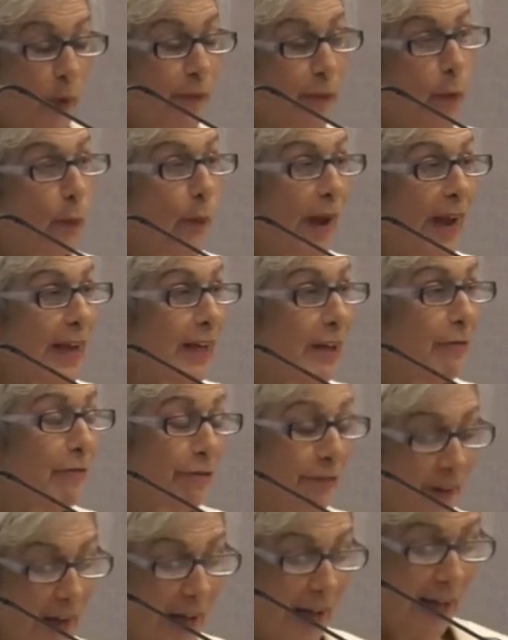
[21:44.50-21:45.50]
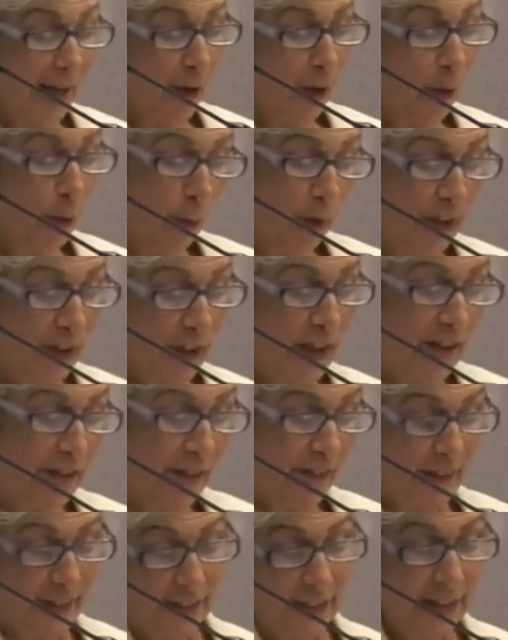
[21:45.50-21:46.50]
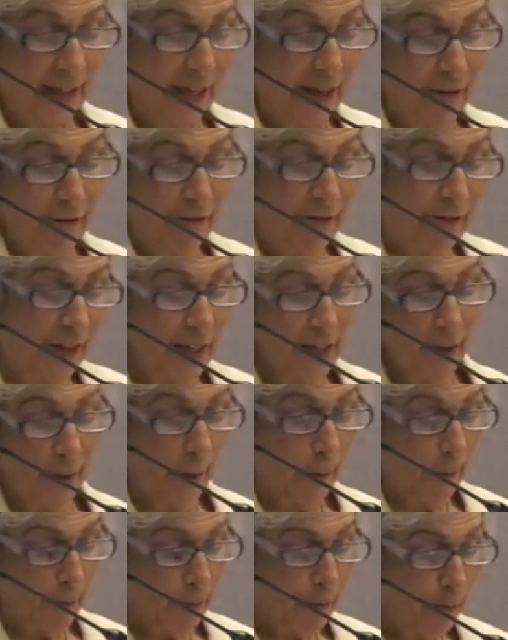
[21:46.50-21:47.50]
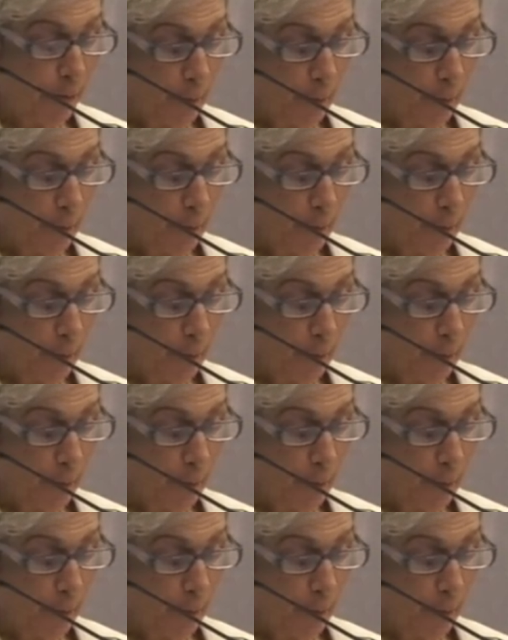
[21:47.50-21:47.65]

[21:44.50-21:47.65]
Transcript: what the rank and file really think and feel.